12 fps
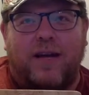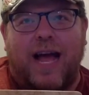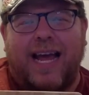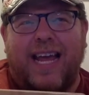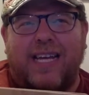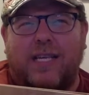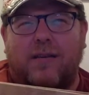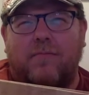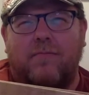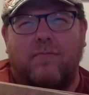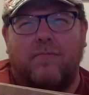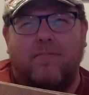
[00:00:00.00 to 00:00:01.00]
I guess,
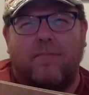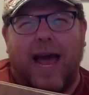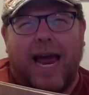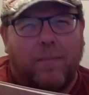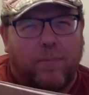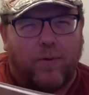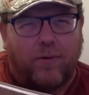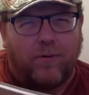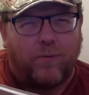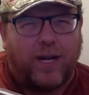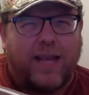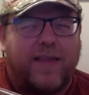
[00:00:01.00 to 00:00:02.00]
April,
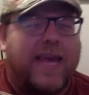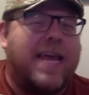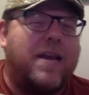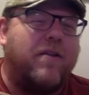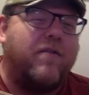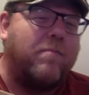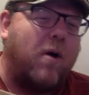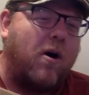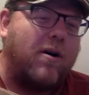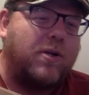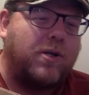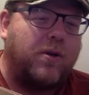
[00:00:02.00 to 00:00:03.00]
really the end of
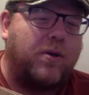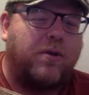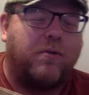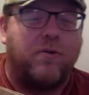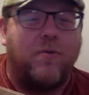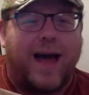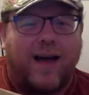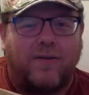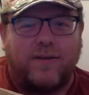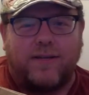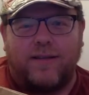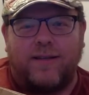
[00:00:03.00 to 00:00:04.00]
March,
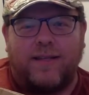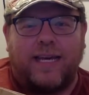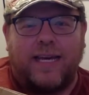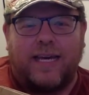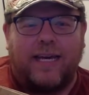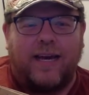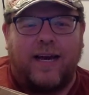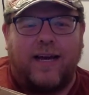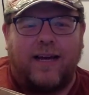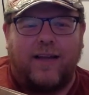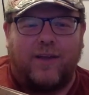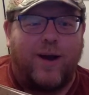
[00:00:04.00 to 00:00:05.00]
throughout the
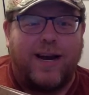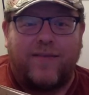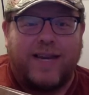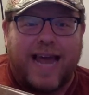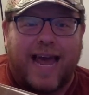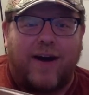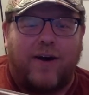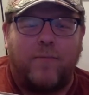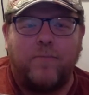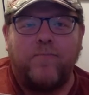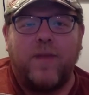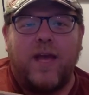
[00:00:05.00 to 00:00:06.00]
uh, throughout even now,
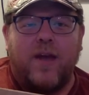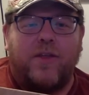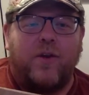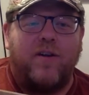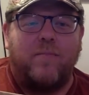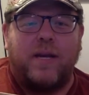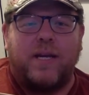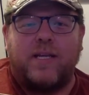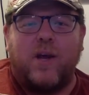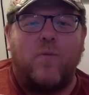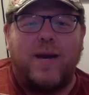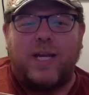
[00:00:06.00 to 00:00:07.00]
there have been
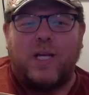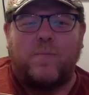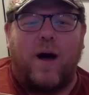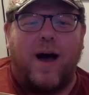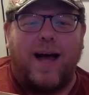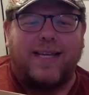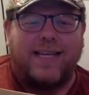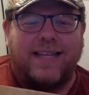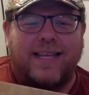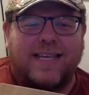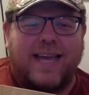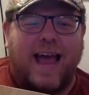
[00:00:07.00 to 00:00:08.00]
so many spots
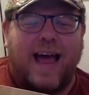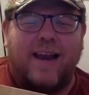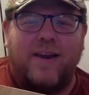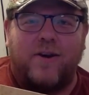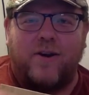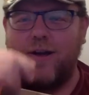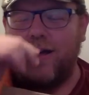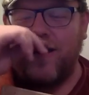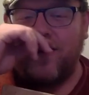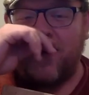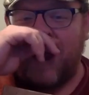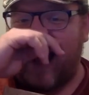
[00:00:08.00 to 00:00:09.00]
in this calendar
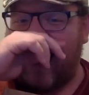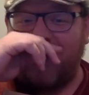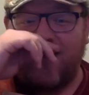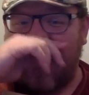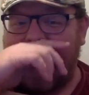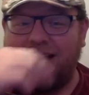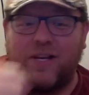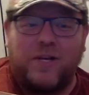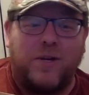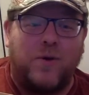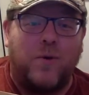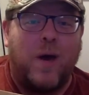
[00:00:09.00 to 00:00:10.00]
that I have had
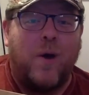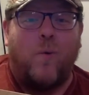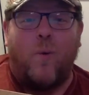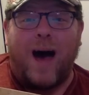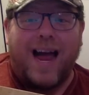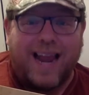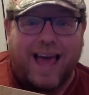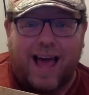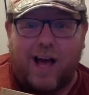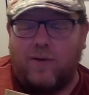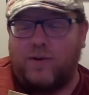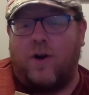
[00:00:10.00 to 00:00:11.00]
to white
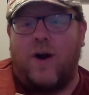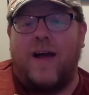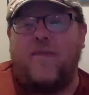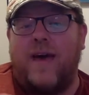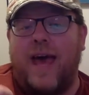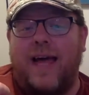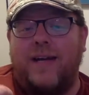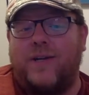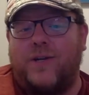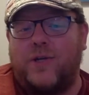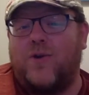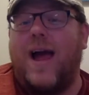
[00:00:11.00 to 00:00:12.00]
out or I've had
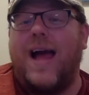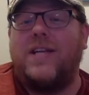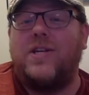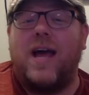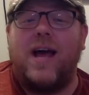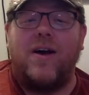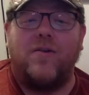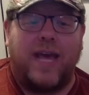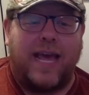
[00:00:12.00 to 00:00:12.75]
to scratch out.